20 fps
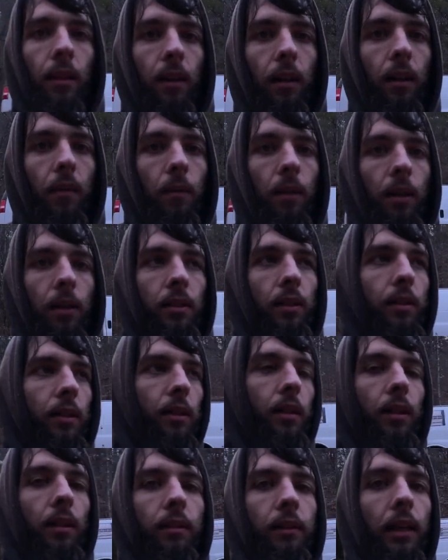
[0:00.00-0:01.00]
I watched
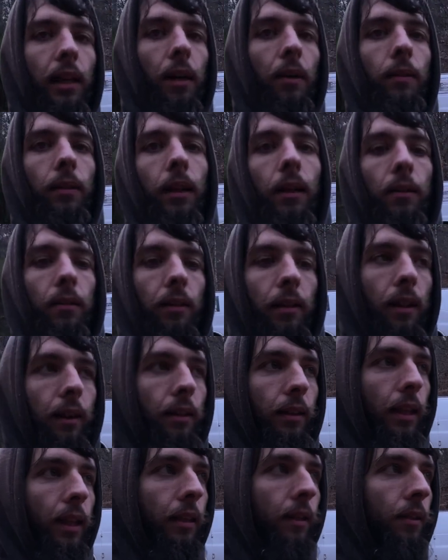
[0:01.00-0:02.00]
The
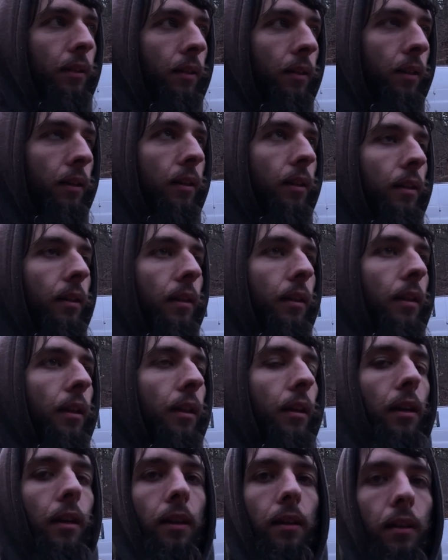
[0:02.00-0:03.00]
Outlander,
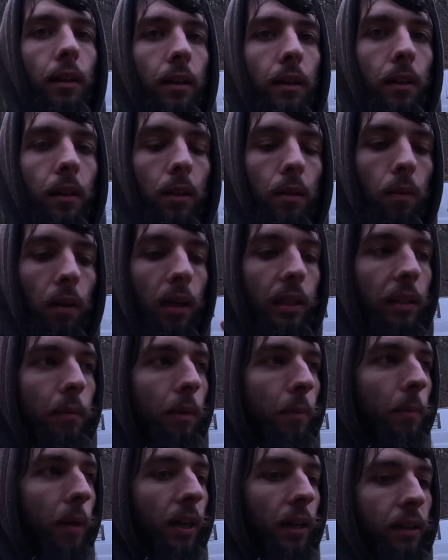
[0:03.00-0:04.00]
Quantum
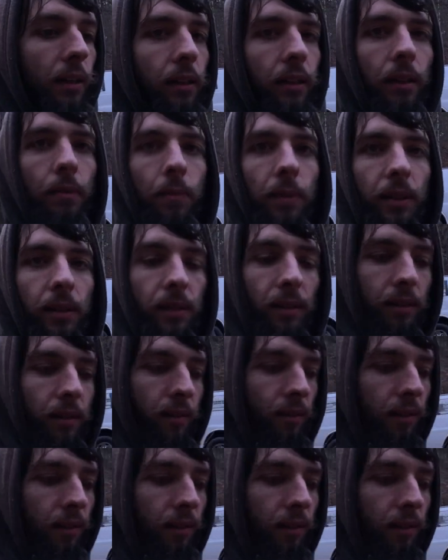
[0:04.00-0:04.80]
Apocalypse,